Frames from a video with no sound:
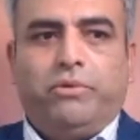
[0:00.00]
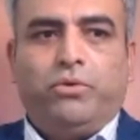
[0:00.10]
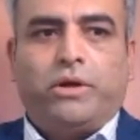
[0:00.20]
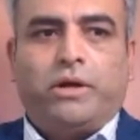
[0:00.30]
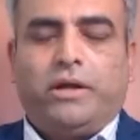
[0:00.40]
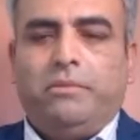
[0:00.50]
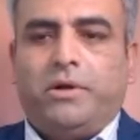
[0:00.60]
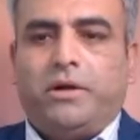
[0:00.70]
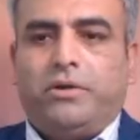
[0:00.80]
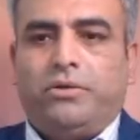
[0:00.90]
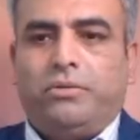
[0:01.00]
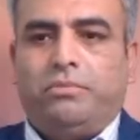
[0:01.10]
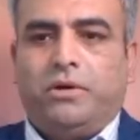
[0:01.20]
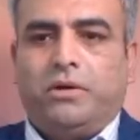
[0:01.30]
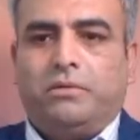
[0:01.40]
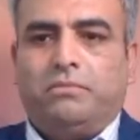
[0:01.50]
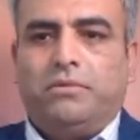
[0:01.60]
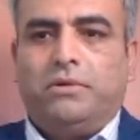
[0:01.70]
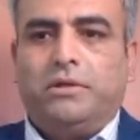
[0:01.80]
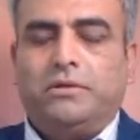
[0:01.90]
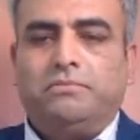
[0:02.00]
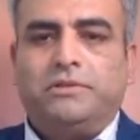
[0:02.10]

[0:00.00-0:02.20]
look at DMart, the